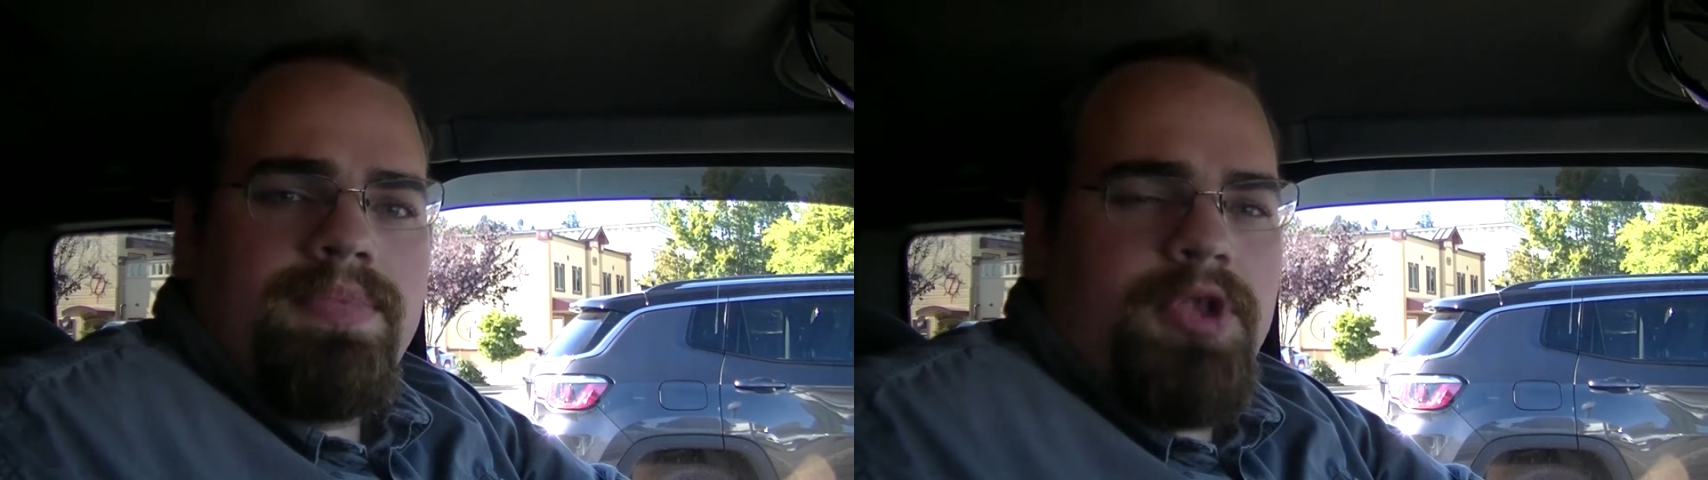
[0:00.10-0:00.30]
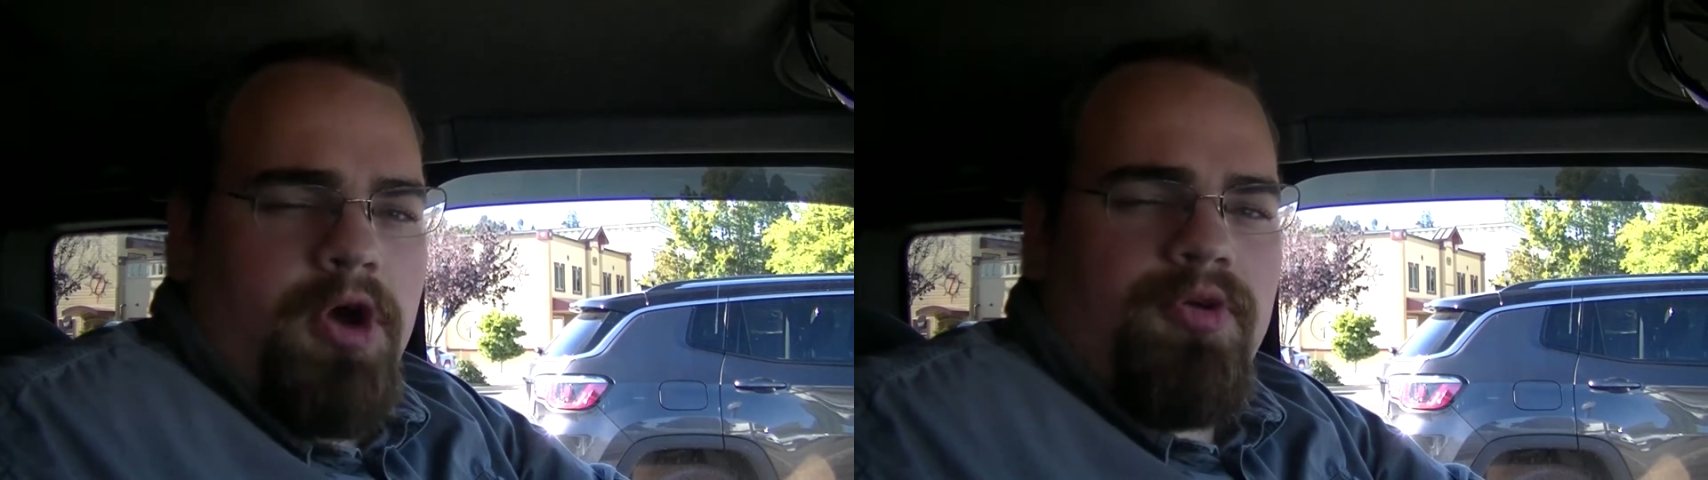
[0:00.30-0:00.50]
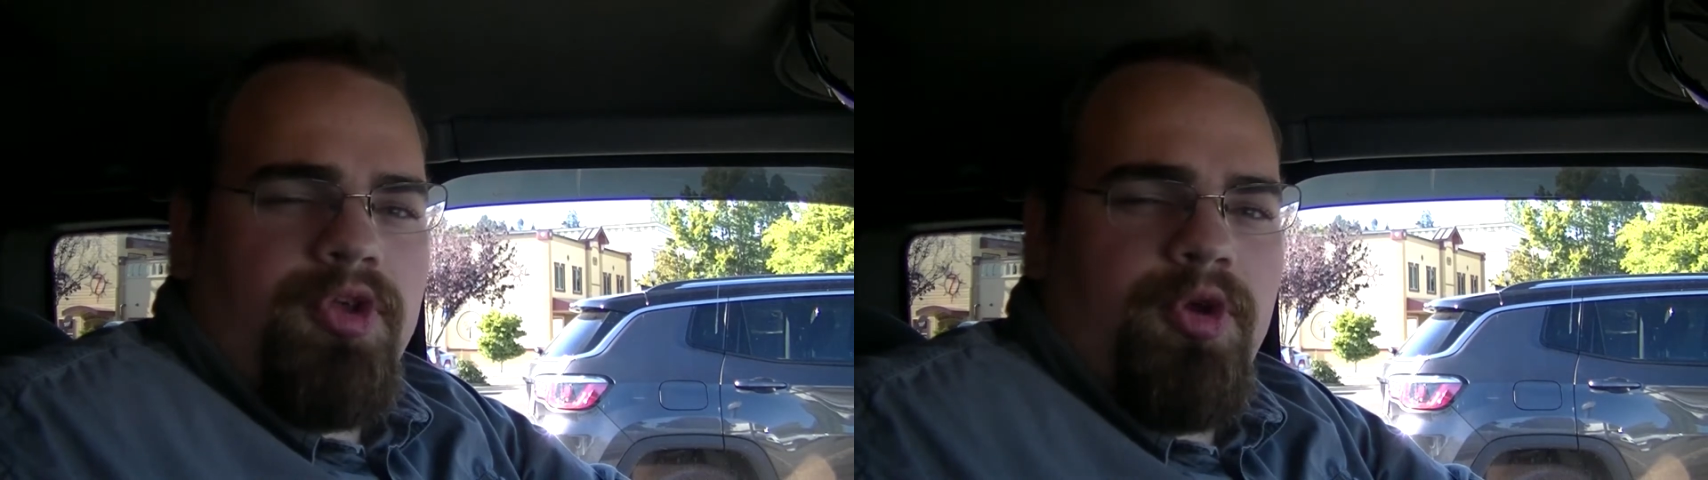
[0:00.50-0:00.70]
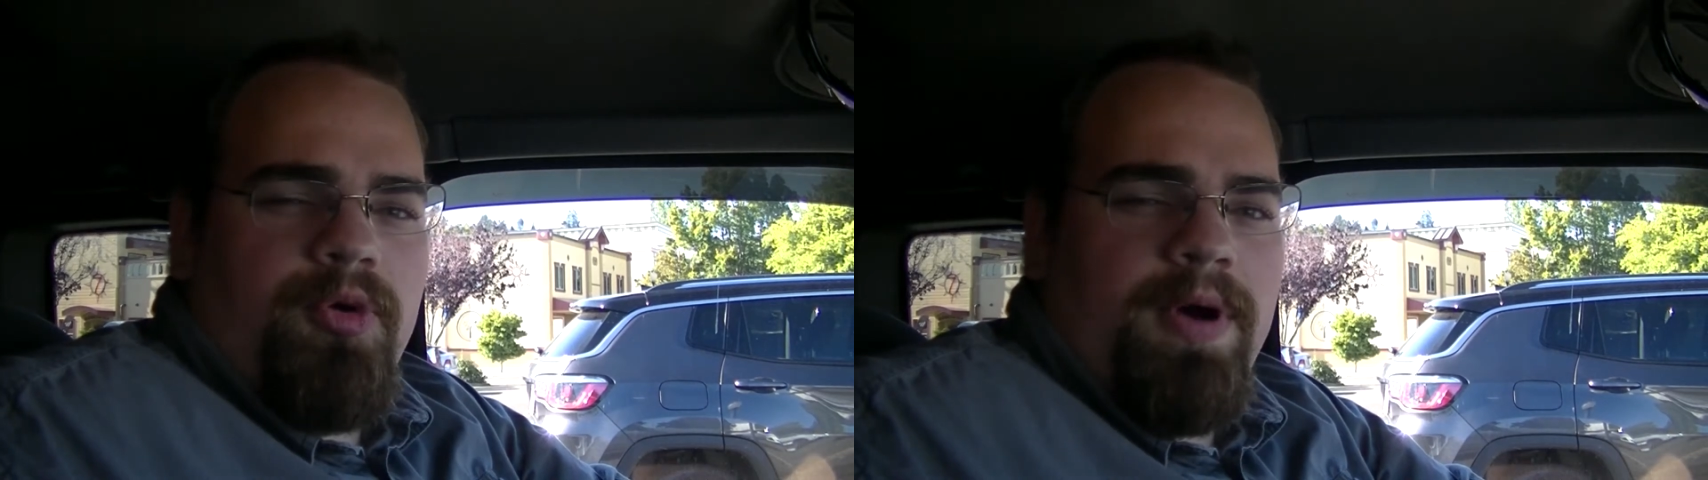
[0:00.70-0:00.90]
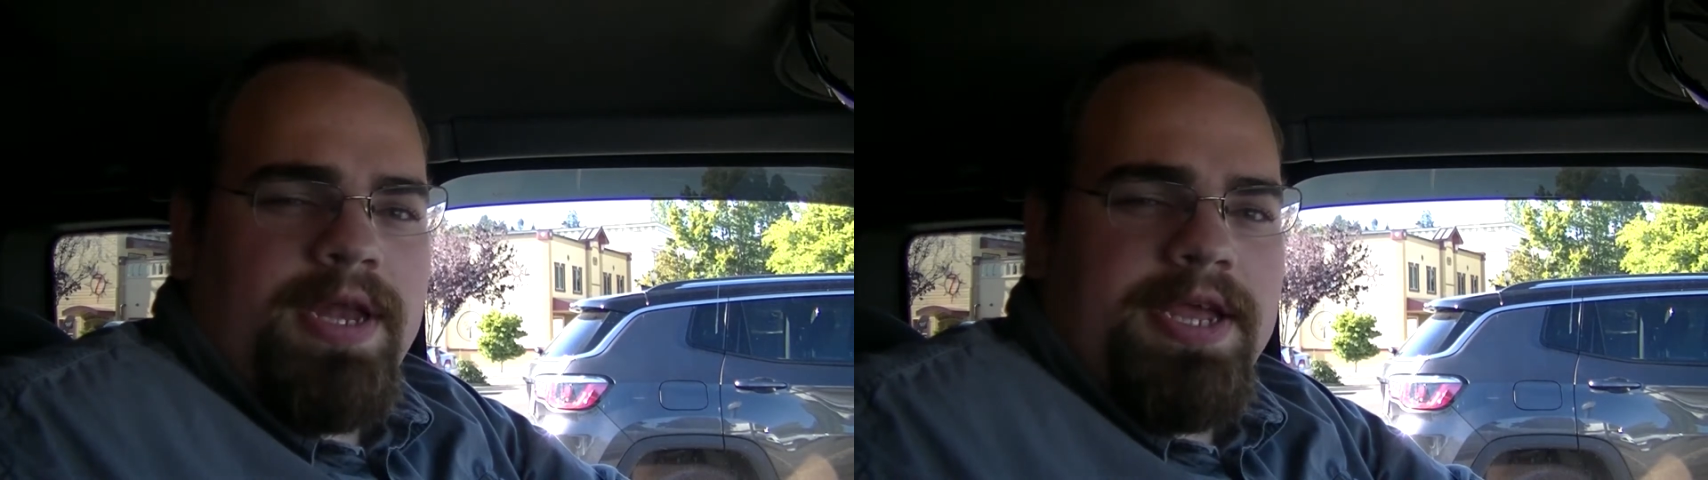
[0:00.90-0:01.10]
Don't you
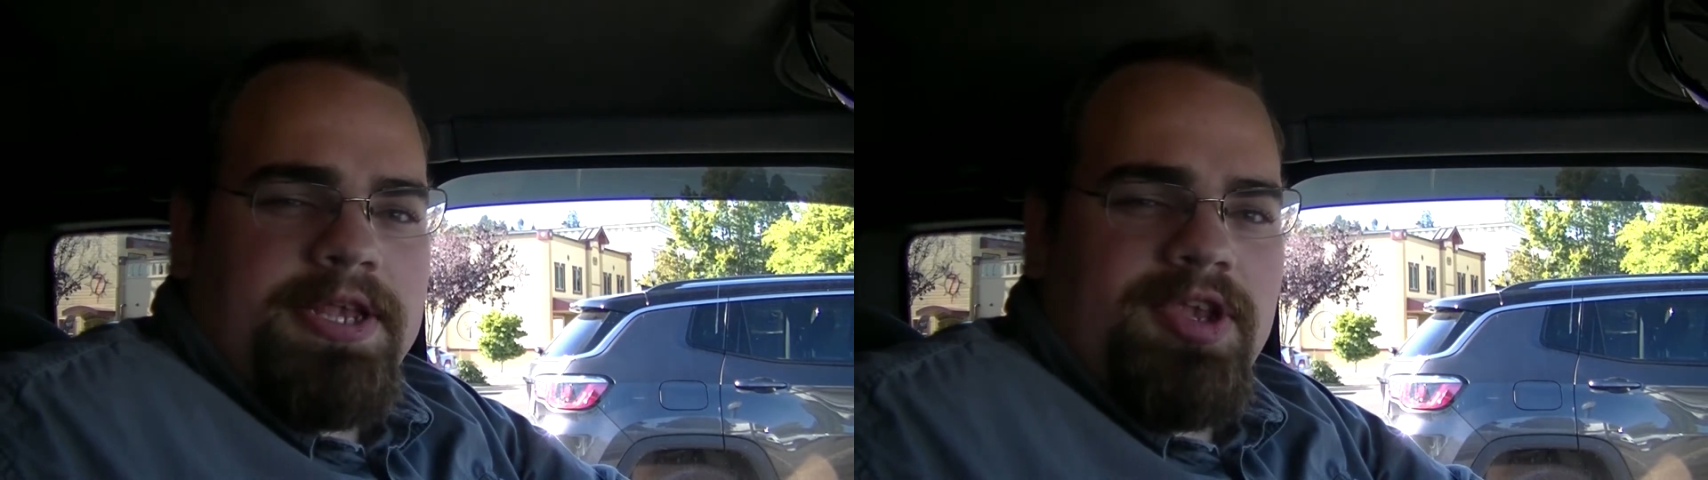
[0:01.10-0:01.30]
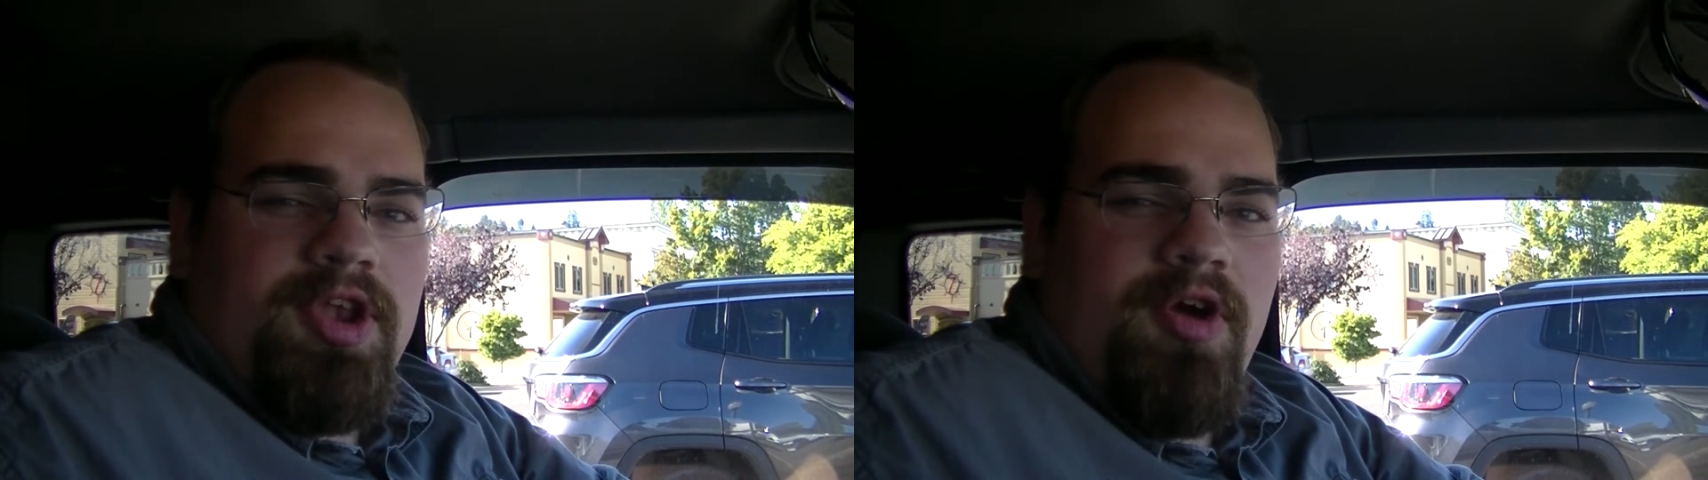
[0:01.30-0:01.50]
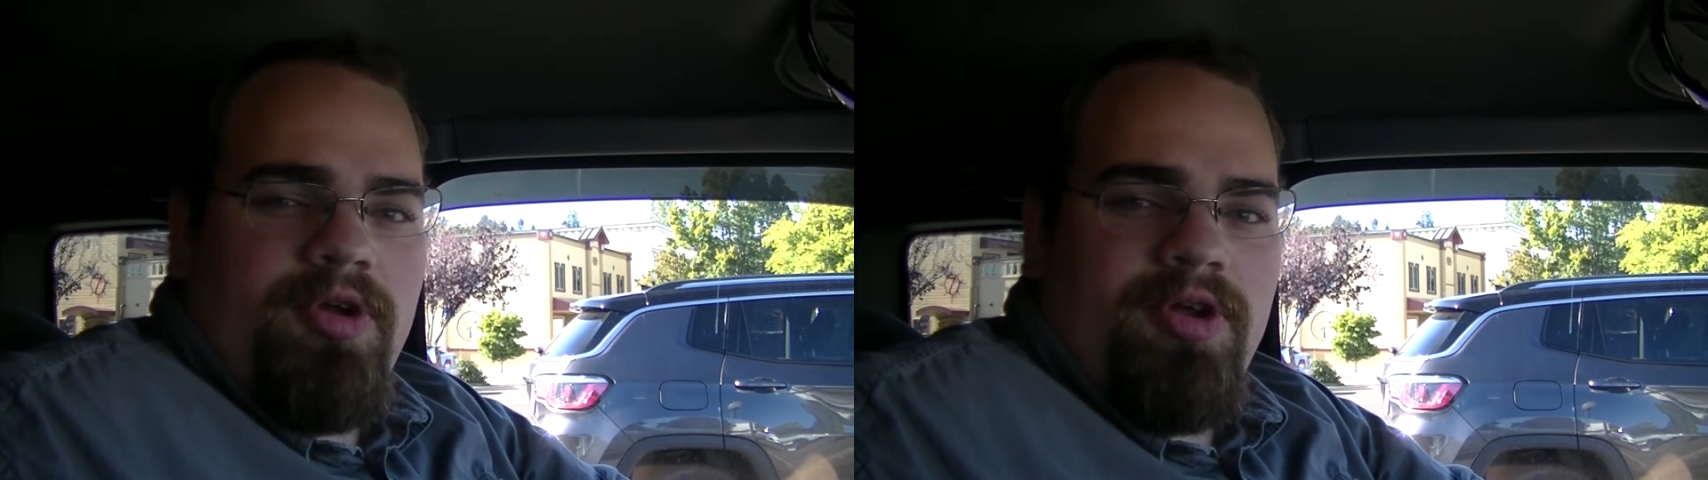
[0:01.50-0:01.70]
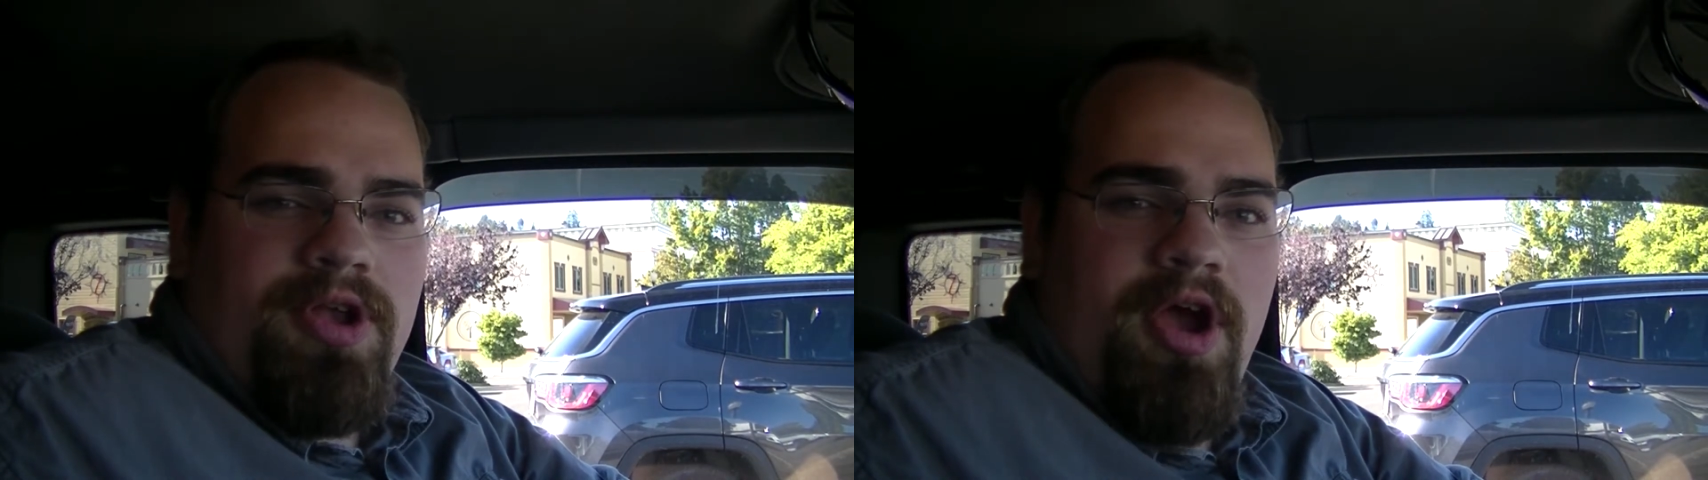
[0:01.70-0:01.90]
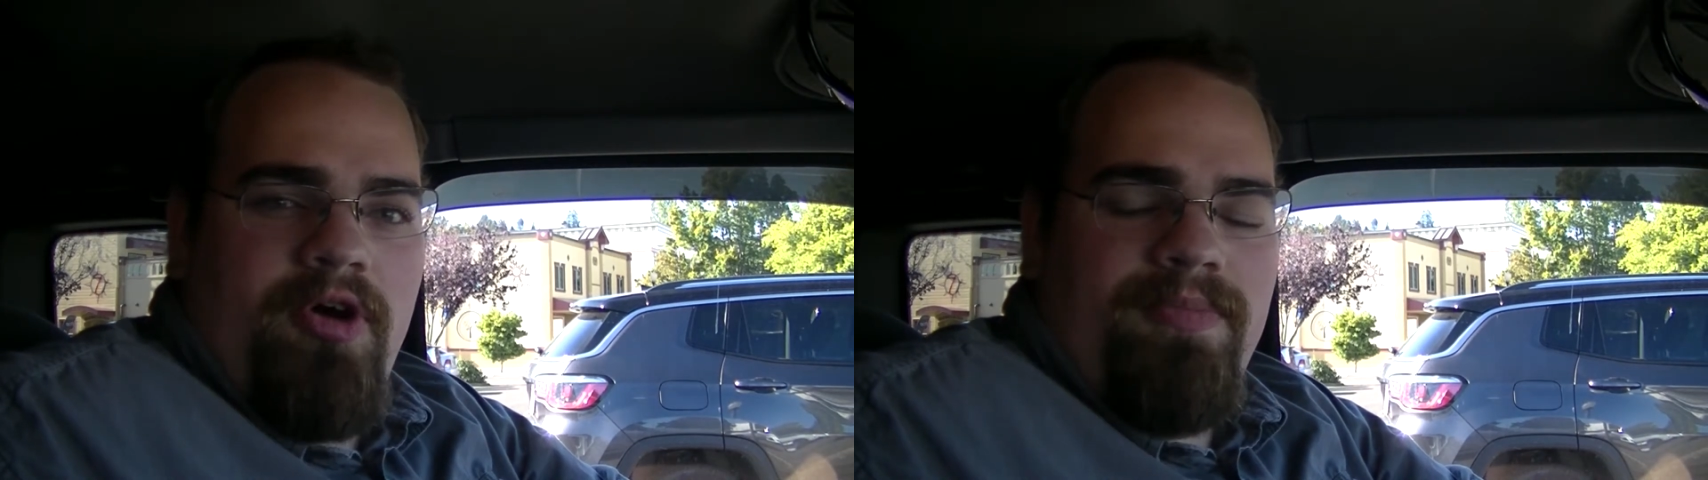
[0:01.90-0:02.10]
want to get to know your
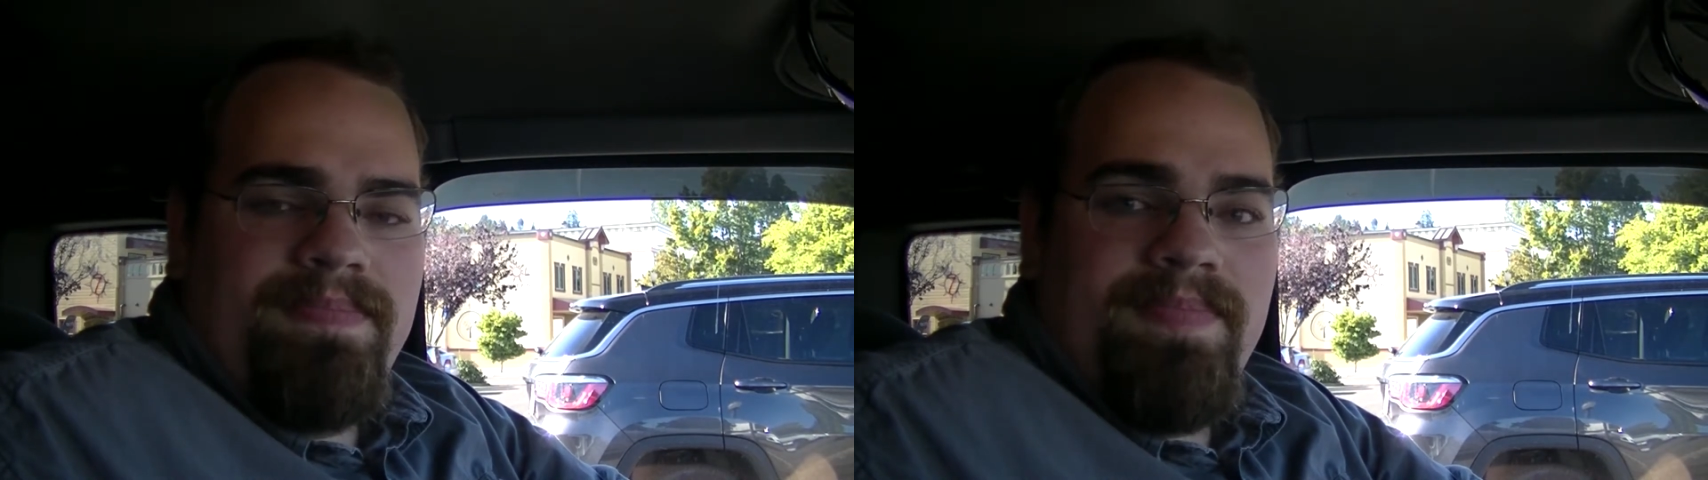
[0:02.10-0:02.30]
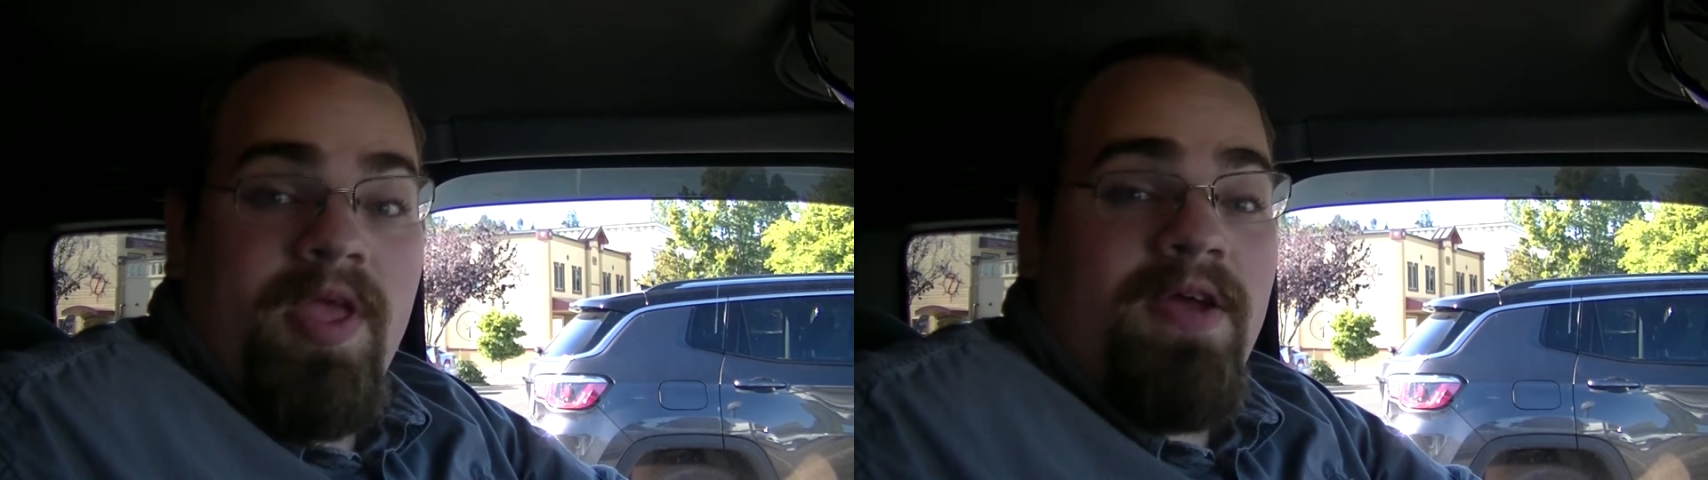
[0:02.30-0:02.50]
gnome?